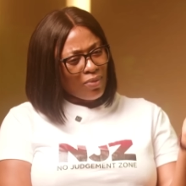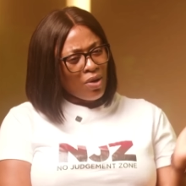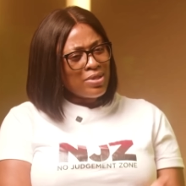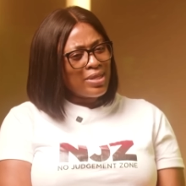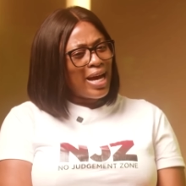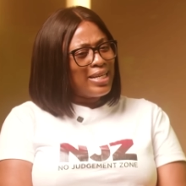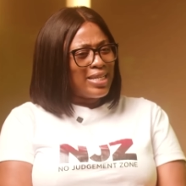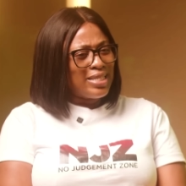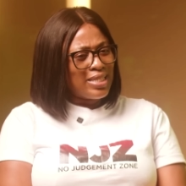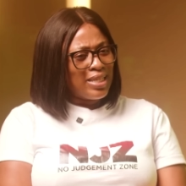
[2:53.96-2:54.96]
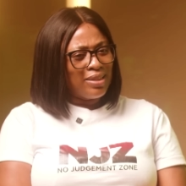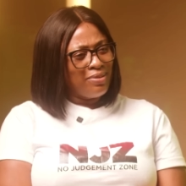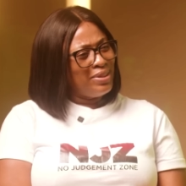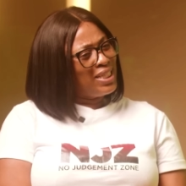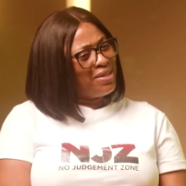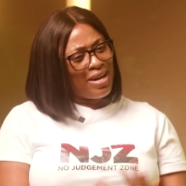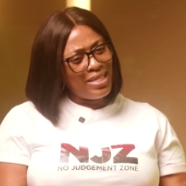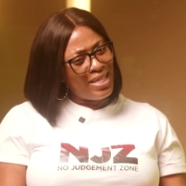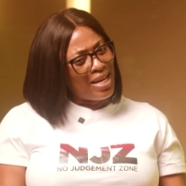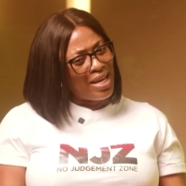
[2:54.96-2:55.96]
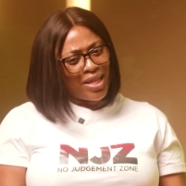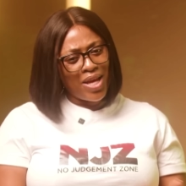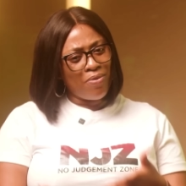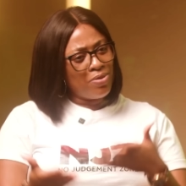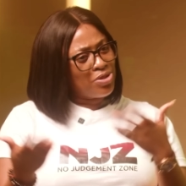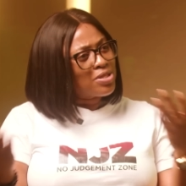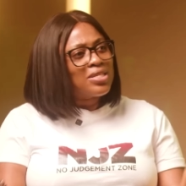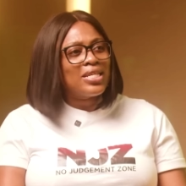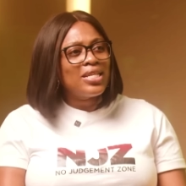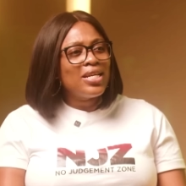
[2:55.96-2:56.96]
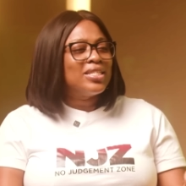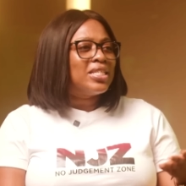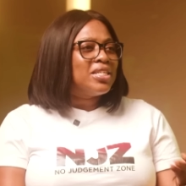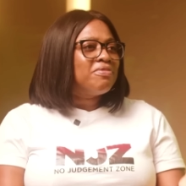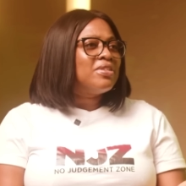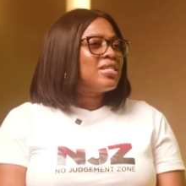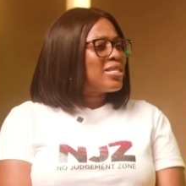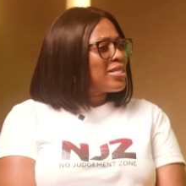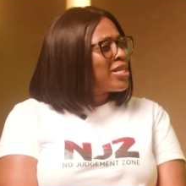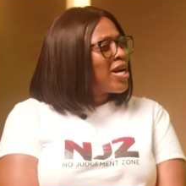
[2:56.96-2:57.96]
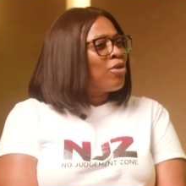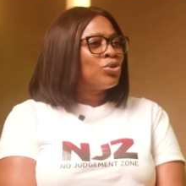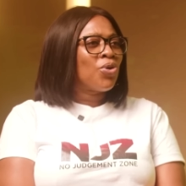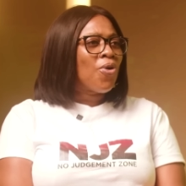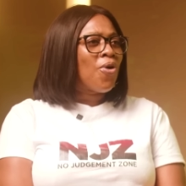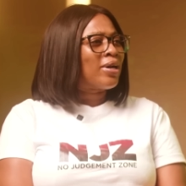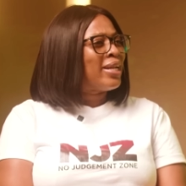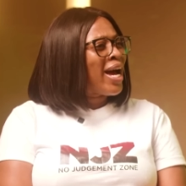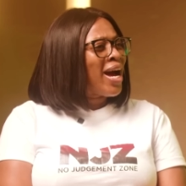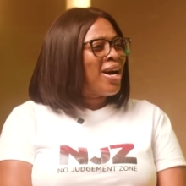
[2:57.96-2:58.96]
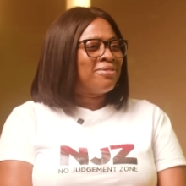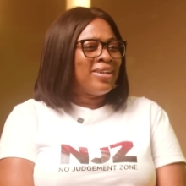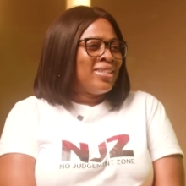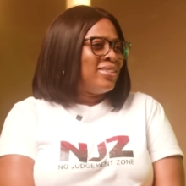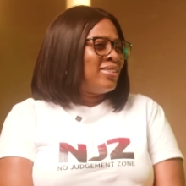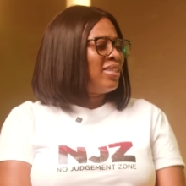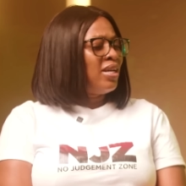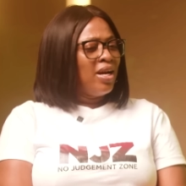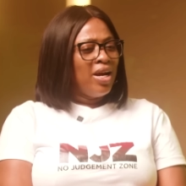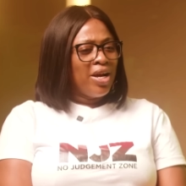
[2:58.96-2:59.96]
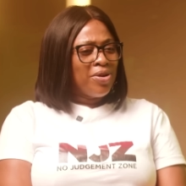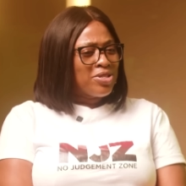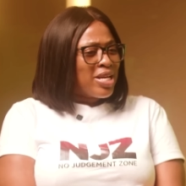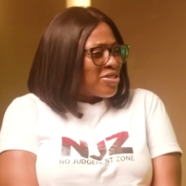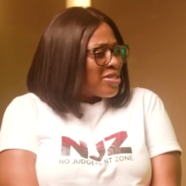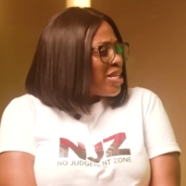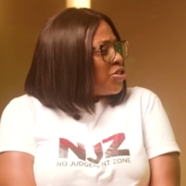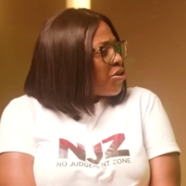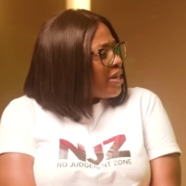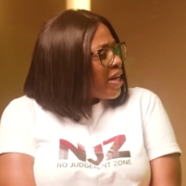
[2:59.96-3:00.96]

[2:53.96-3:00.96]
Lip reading: started dating. Never did anything. We'll just see in the evening, sit down, talk, laugh. And, so I just enjoyed that